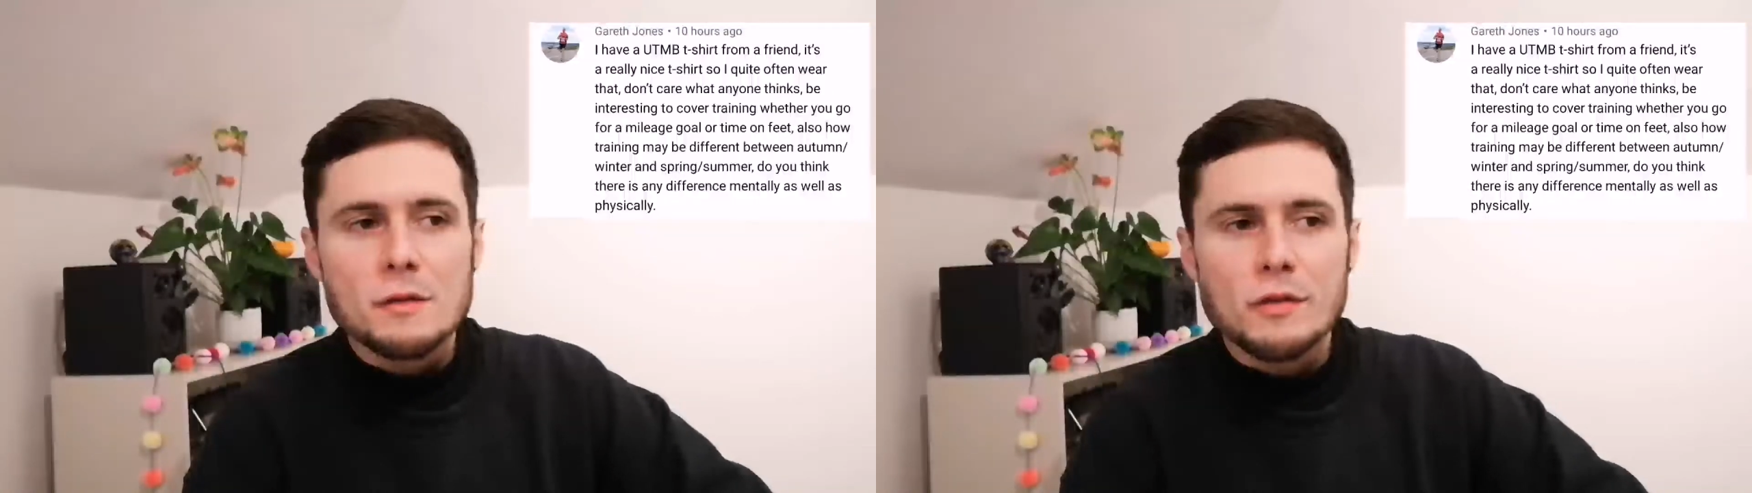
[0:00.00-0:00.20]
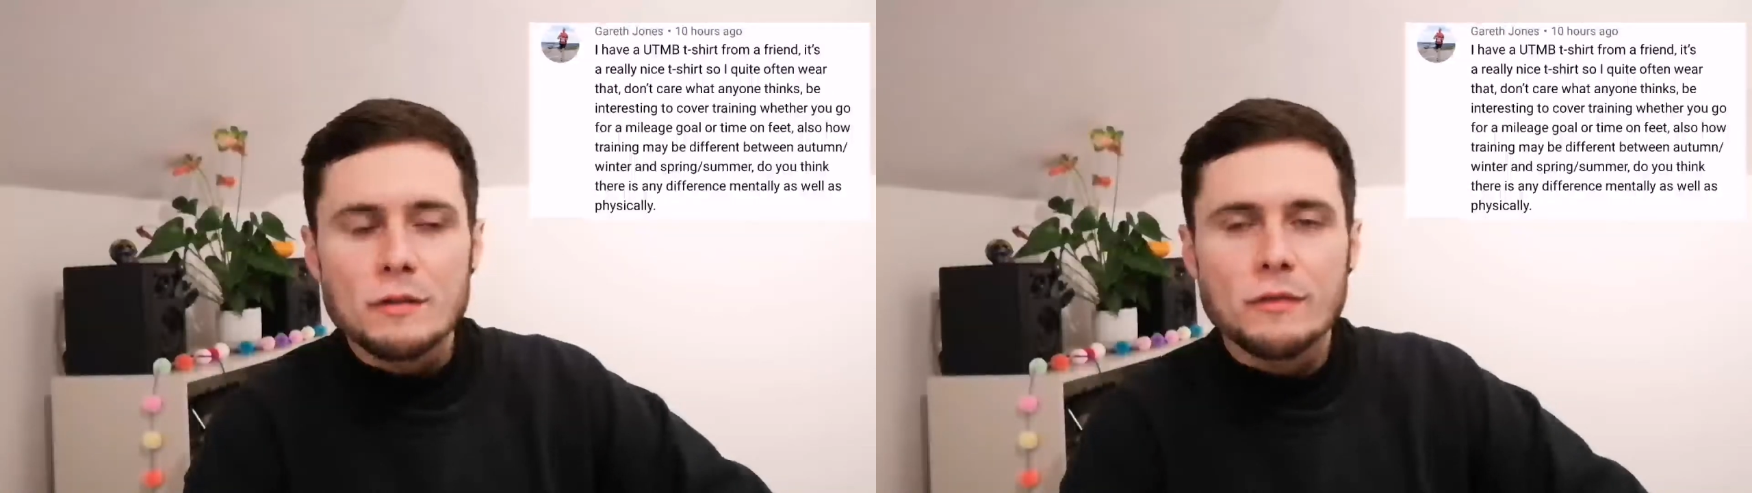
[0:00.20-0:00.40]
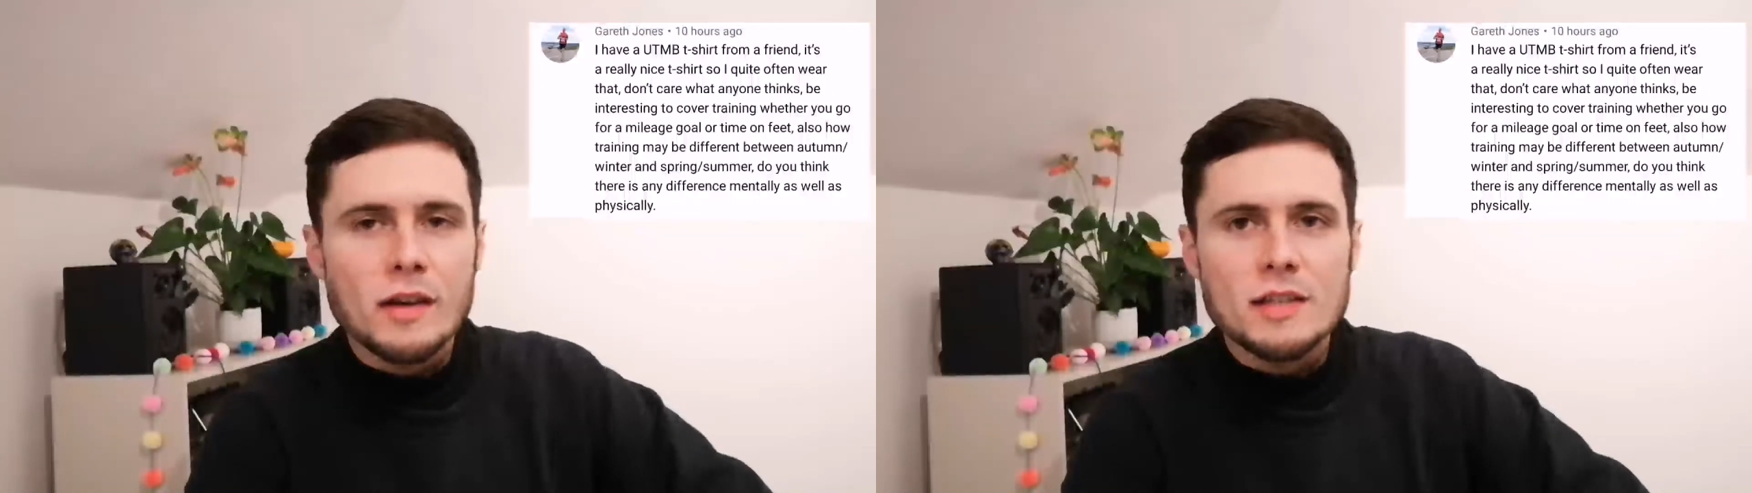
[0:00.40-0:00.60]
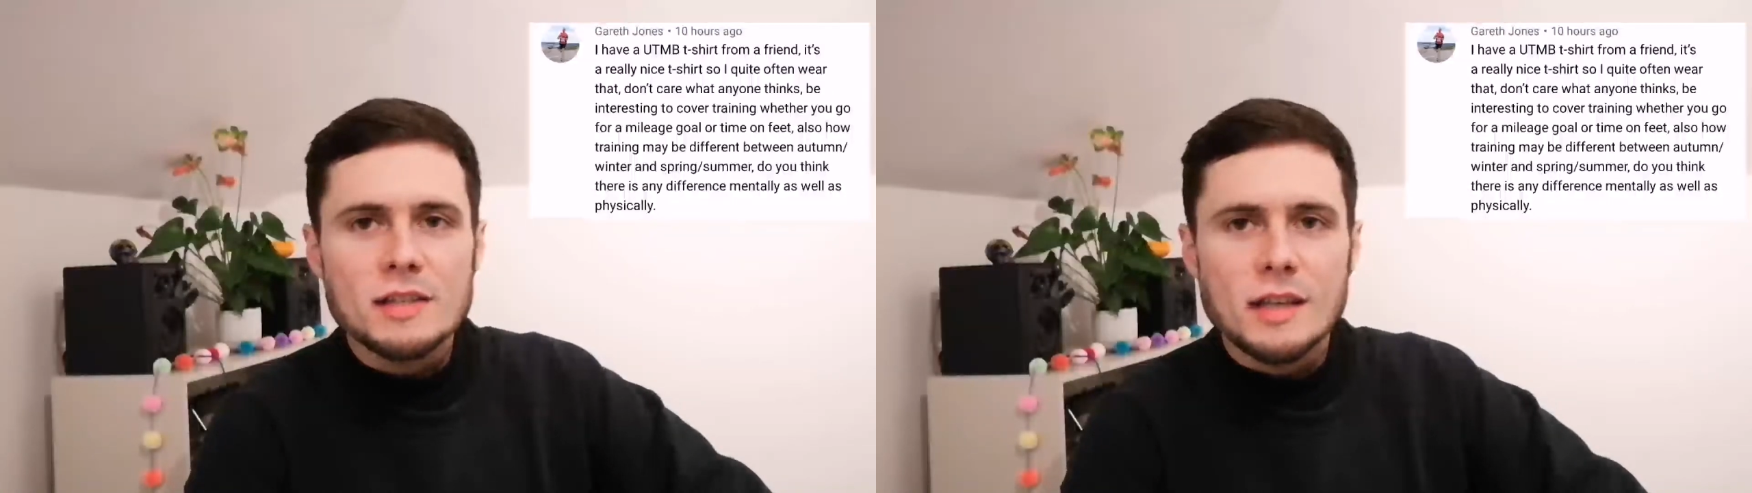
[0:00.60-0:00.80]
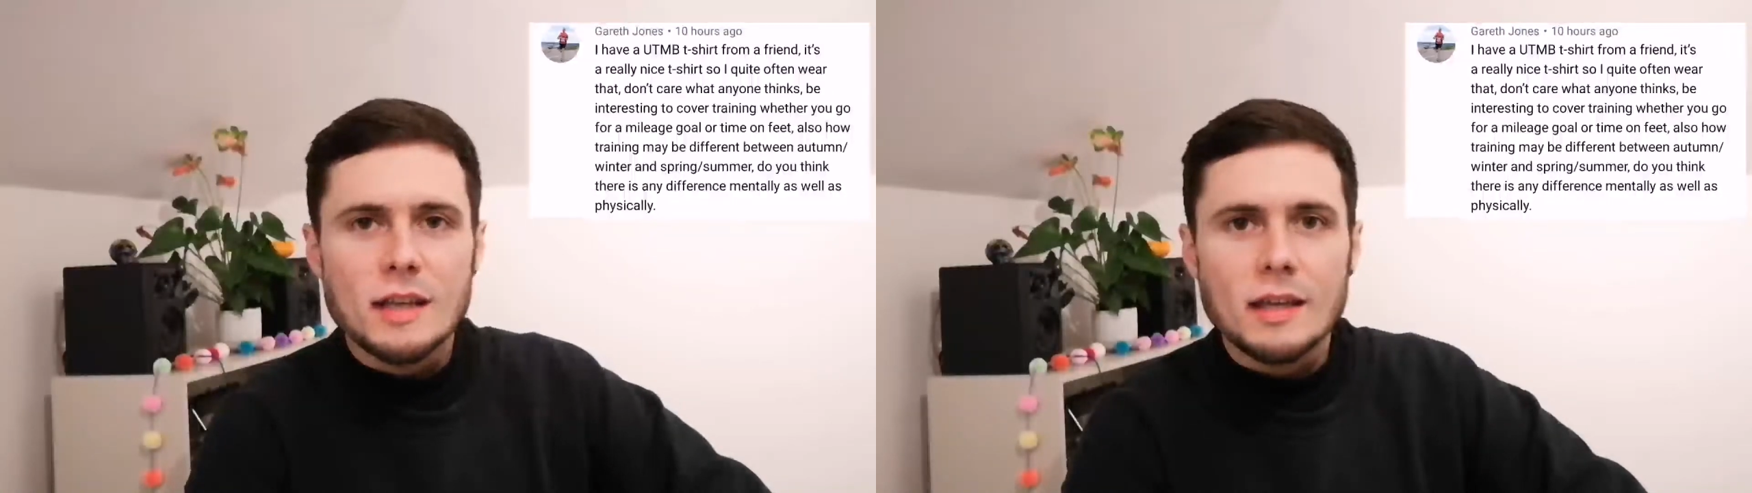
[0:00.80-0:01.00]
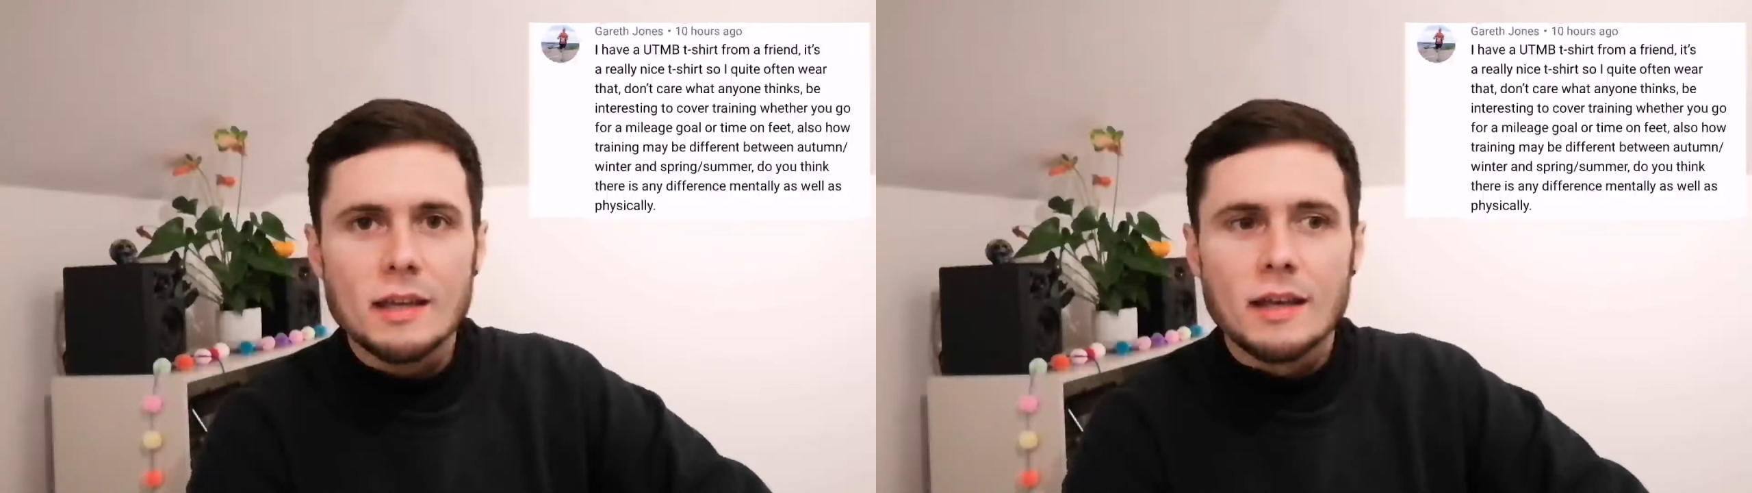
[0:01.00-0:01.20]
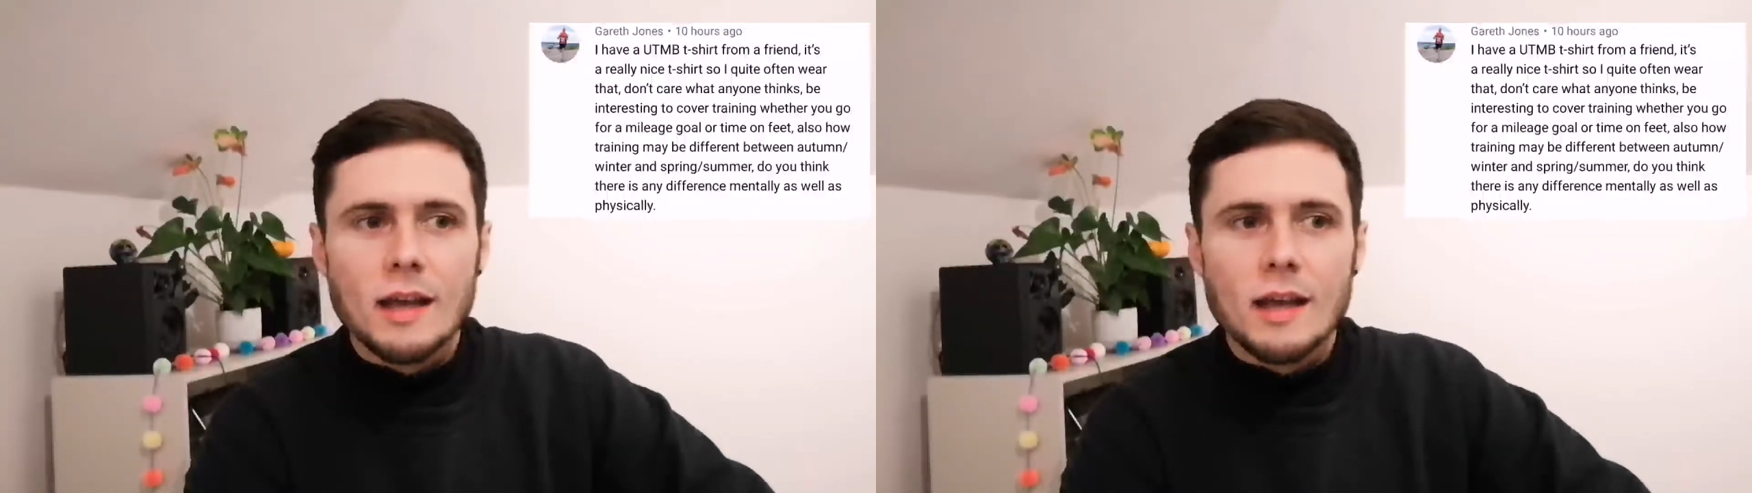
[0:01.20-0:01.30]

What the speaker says: for the first thing,